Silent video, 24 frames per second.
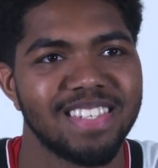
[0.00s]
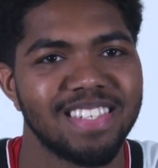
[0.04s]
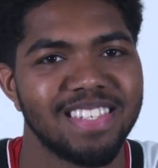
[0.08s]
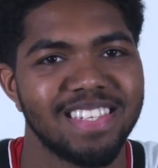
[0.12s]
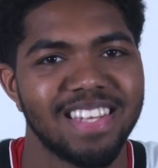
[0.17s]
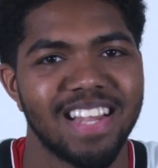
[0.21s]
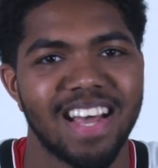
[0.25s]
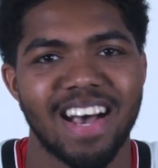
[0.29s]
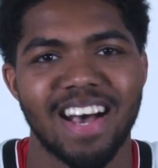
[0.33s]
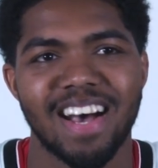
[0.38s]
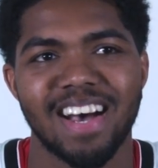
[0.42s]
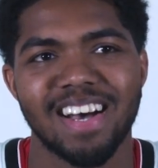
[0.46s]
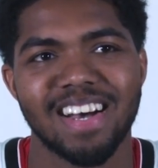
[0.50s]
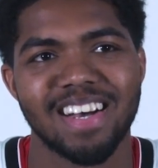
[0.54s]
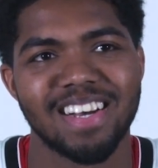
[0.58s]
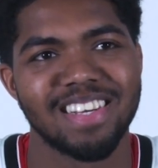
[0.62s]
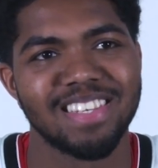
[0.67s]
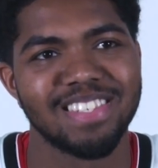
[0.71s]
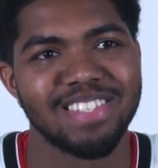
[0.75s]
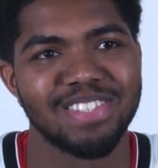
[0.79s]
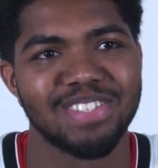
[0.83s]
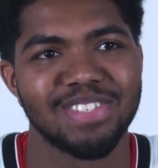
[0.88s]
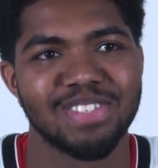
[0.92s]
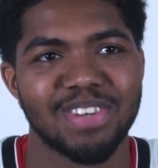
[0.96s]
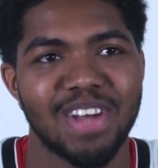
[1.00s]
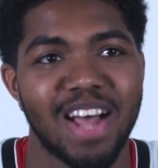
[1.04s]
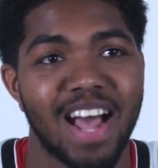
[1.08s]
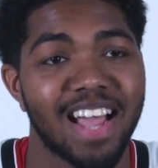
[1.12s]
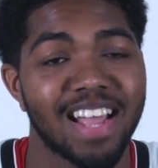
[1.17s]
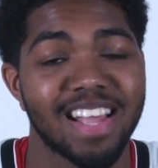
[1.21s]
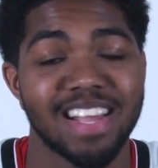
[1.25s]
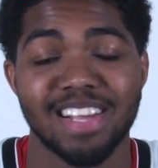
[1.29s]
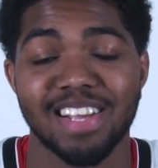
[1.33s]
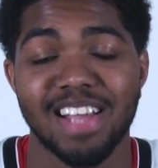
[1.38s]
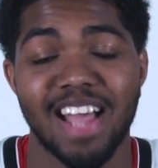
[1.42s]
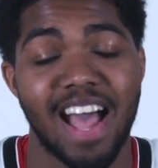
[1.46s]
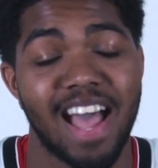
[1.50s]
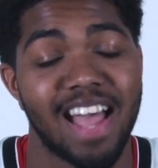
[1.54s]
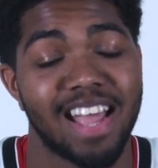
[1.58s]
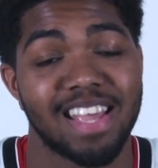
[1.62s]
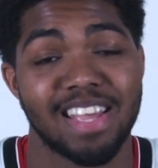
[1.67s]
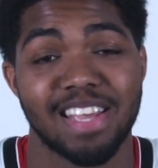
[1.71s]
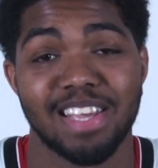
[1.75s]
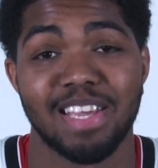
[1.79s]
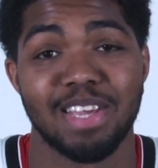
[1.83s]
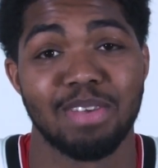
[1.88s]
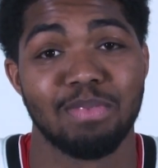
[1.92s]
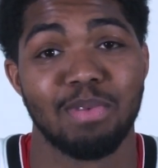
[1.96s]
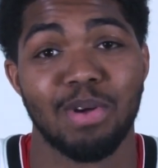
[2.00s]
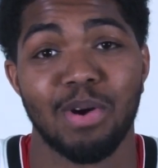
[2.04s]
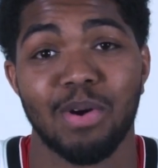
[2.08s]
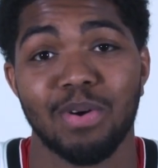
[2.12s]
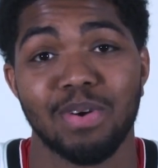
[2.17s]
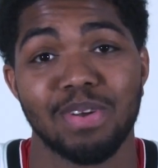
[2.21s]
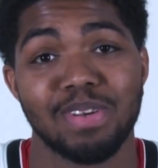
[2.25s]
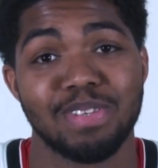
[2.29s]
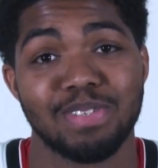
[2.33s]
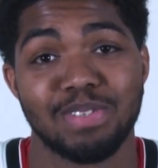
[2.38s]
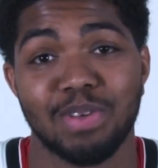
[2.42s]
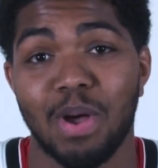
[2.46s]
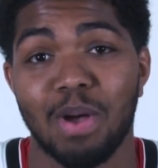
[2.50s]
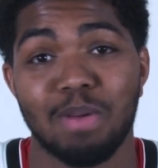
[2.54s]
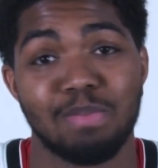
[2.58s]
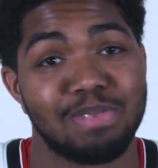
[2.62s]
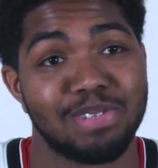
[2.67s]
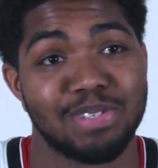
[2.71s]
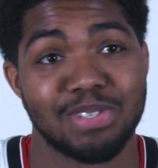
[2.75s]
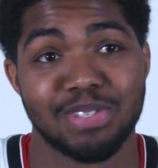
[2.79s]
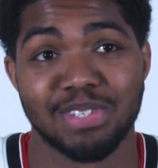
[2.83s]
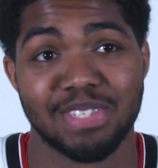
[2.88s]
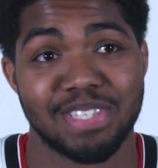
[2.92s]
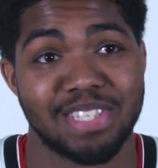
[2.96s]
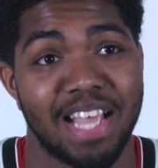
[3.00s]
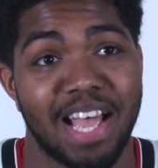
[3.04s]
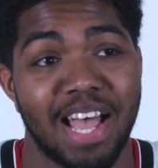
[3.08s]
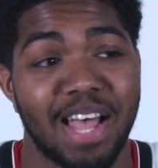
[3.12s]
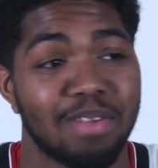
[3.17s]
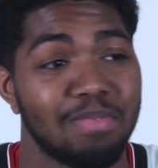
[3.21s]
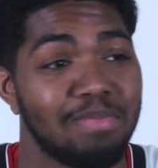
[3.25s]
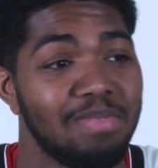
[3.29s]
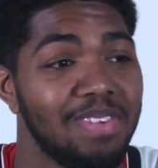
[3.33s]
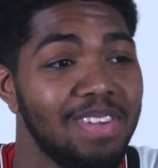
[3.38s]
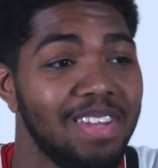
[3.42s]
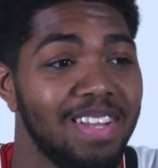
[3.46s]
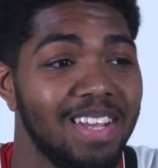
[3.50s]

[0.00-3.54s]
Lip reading: Nas, I can keep going, so I'm just gonna stop.